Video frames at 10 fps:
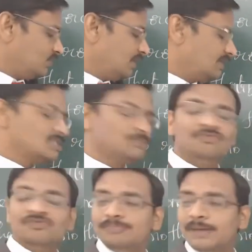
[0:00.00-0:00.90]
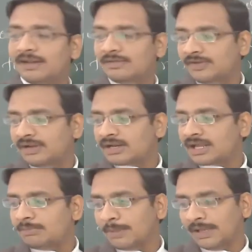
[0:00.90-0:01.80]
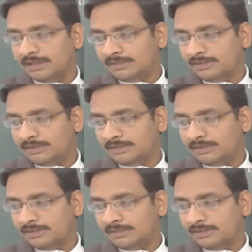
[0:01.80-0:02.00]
where this pillar can fail,